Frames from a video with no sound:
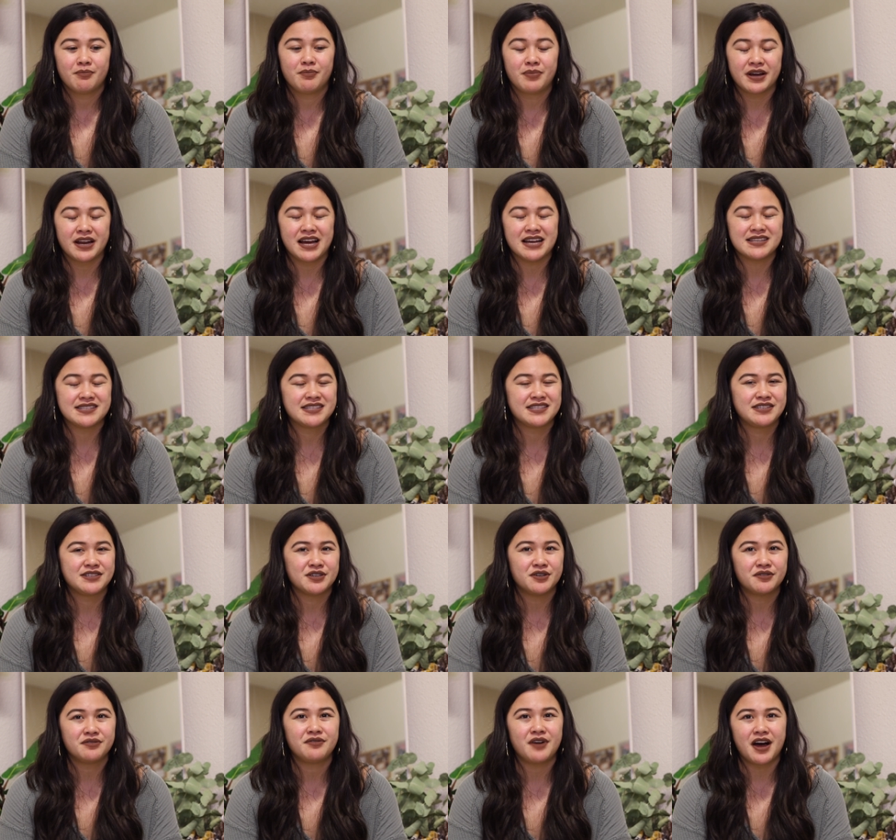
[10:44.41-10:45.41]
But I
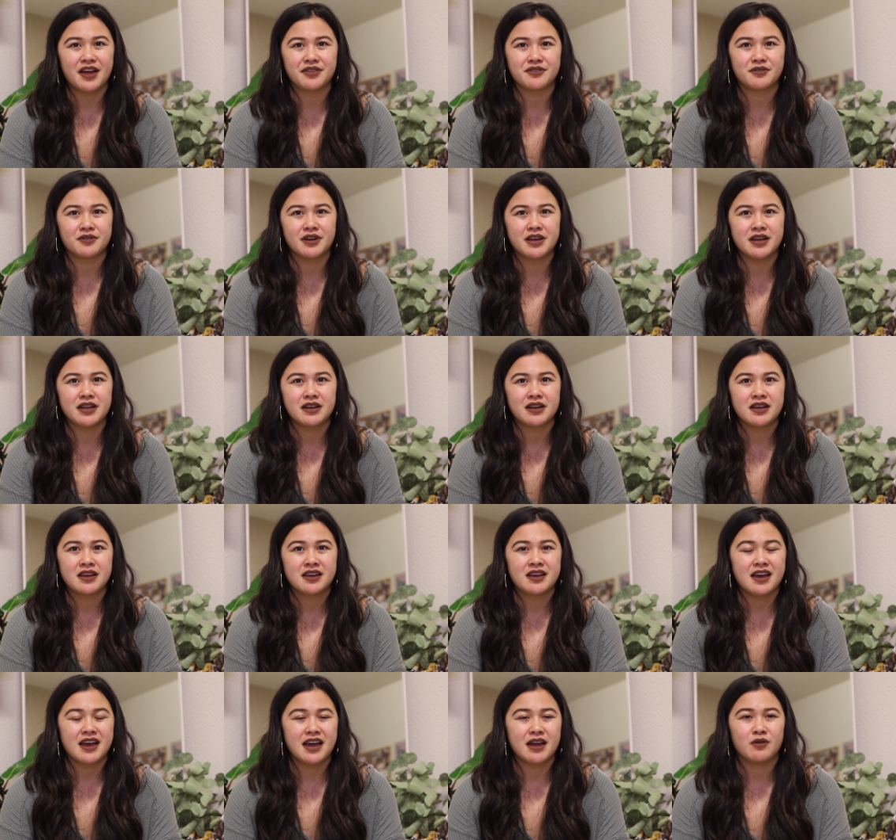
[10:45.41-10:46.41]
still fought through it
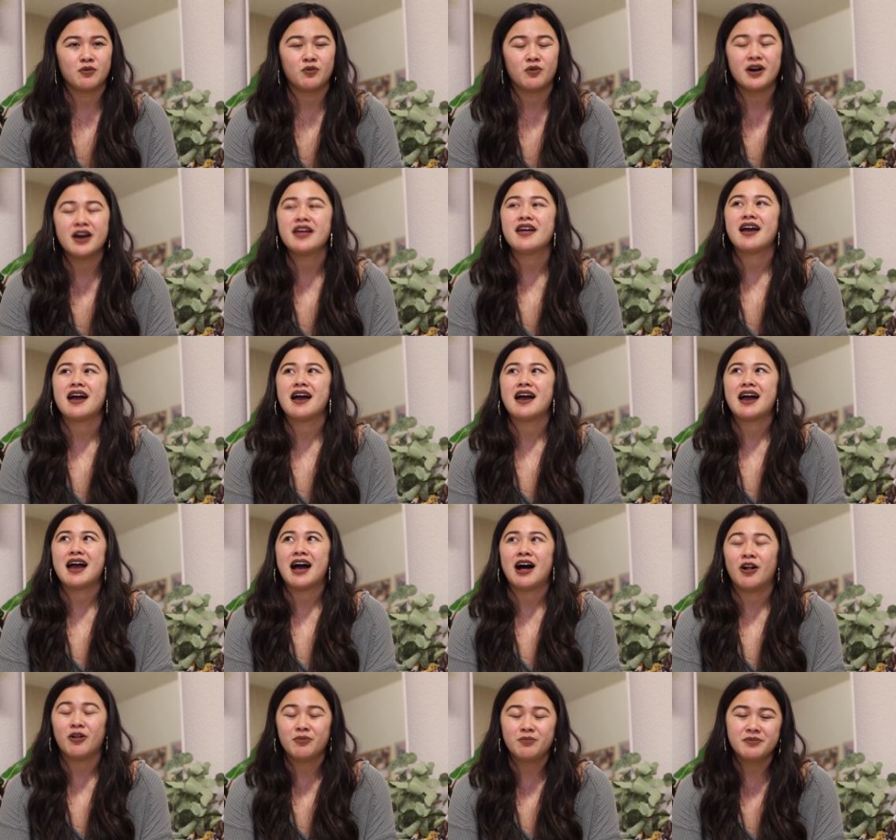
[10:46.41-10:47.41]
and what
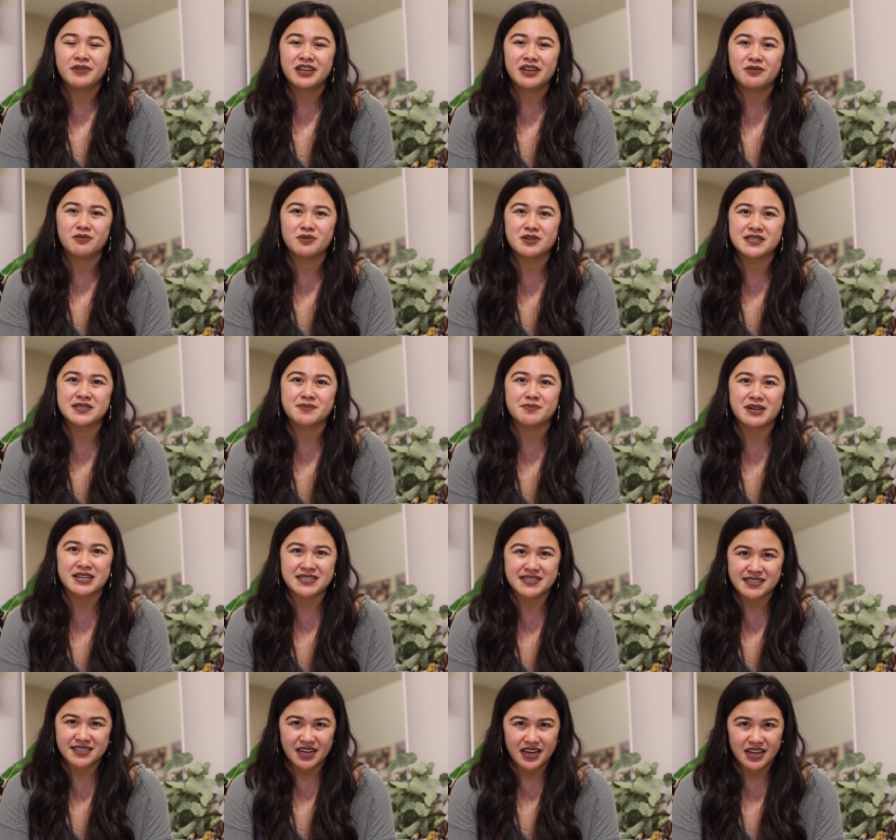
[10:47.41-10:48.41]
helped me was my
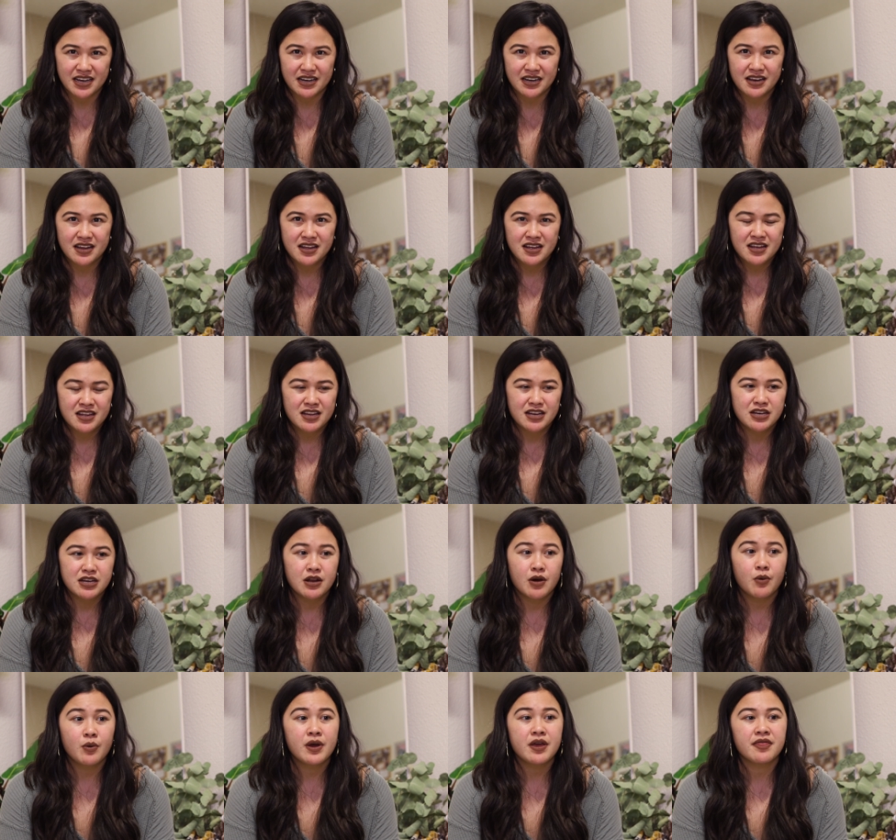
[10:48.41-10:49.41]
son.
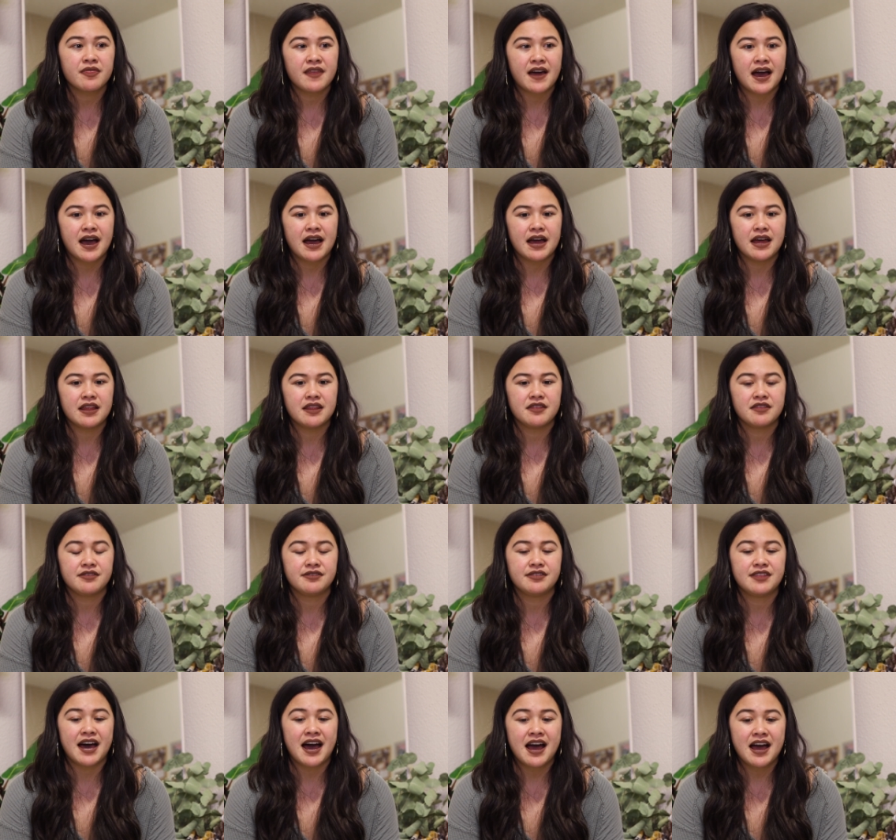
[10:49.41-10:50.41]
Knowing that
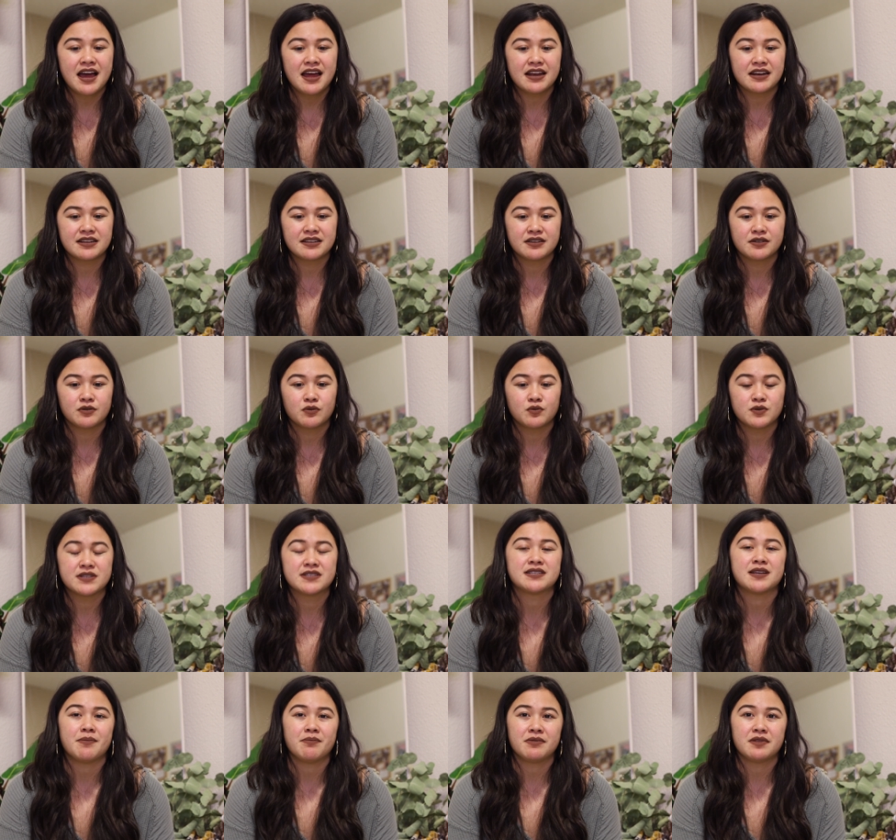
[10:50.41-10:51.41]
that was
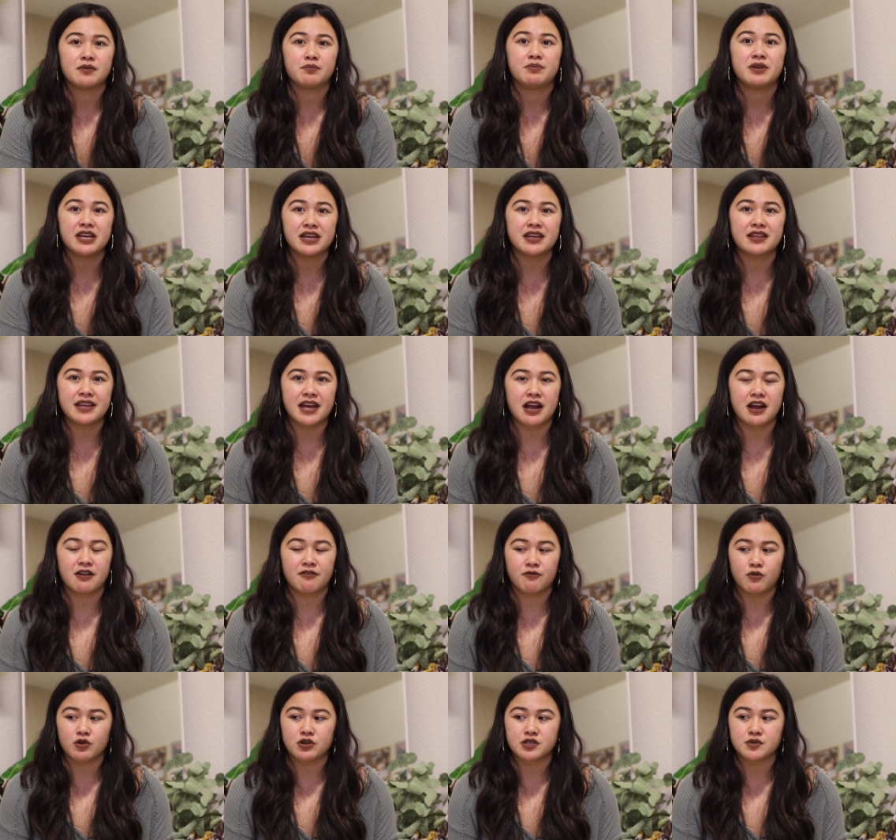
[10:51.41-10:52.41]
some being in the
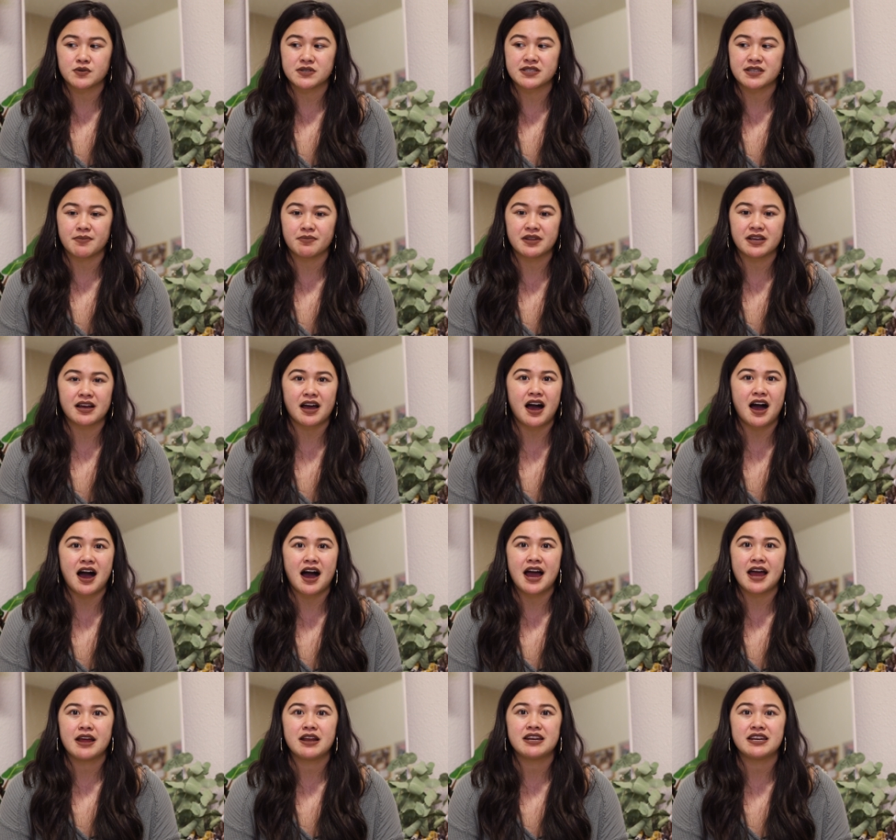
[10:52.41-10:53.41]
Air Force was something
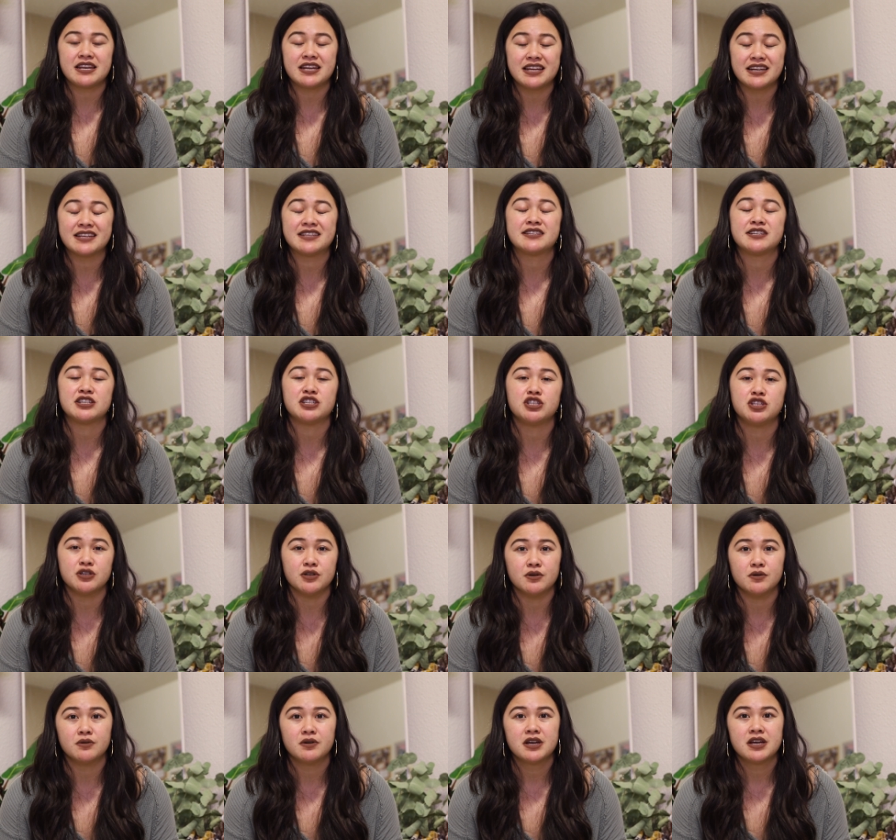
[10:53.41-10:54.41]
I needed to
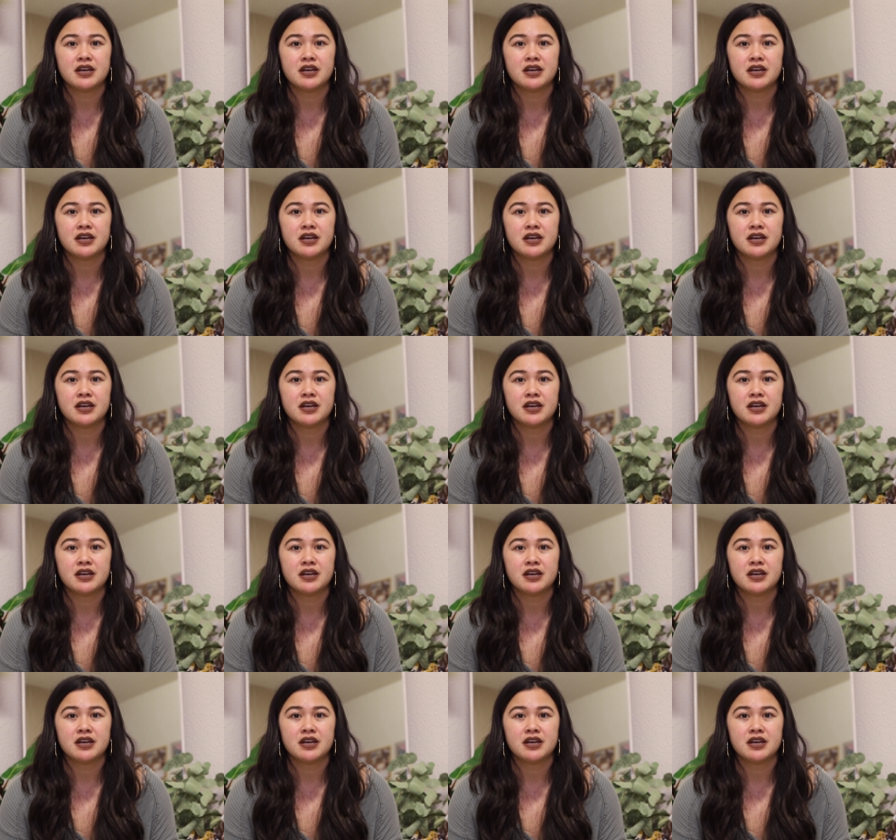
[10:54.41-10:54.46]
do.